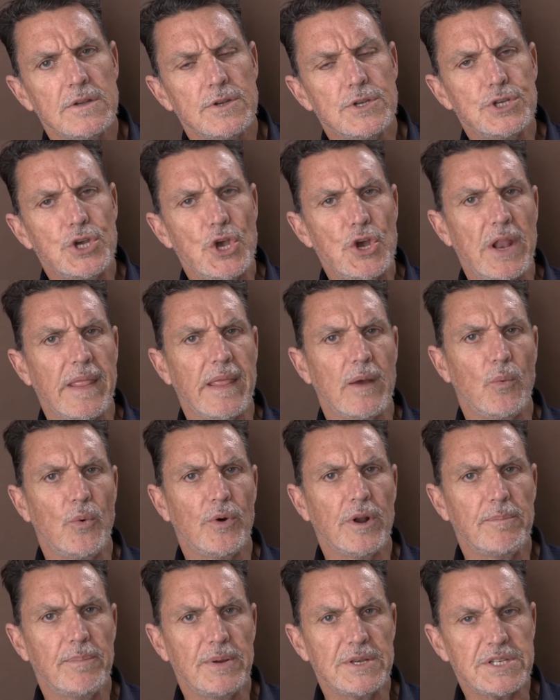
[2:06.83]
turning that
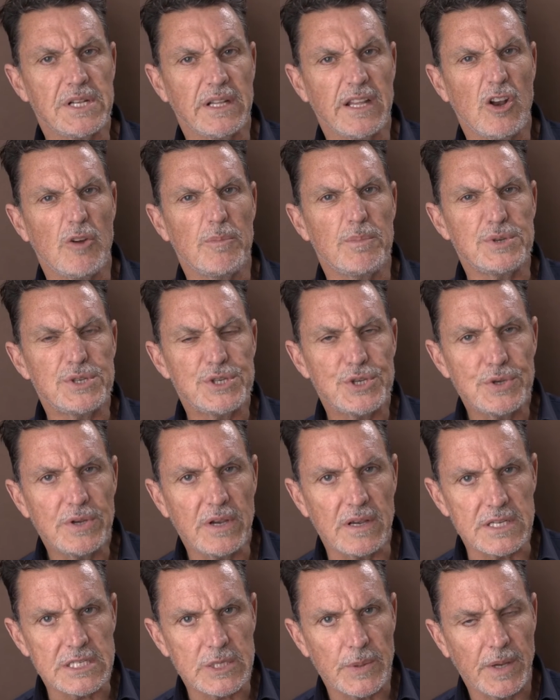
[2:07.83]
water pistol into a
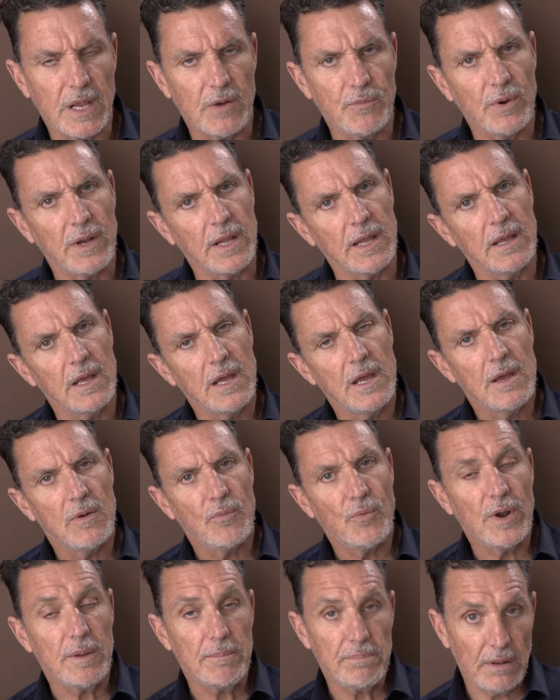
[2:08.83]
bazooka so we can
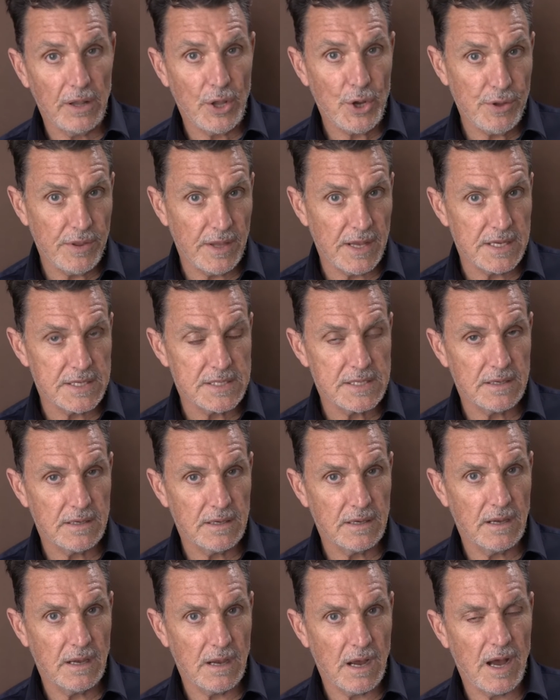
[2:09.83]
really blow these
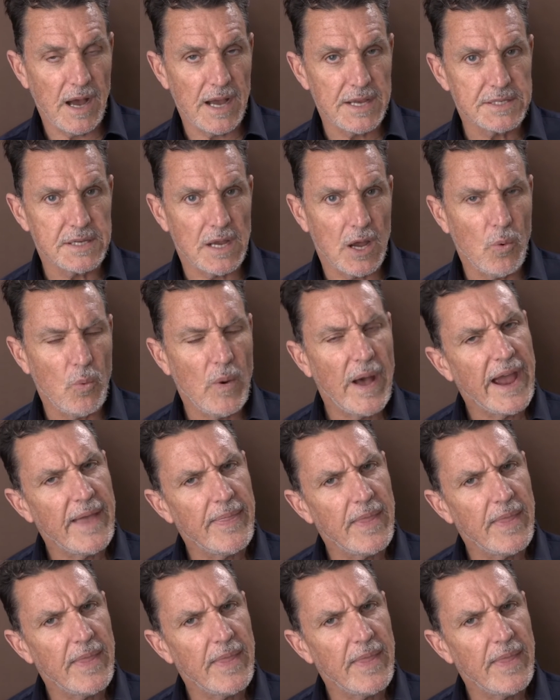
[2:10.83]
guys away.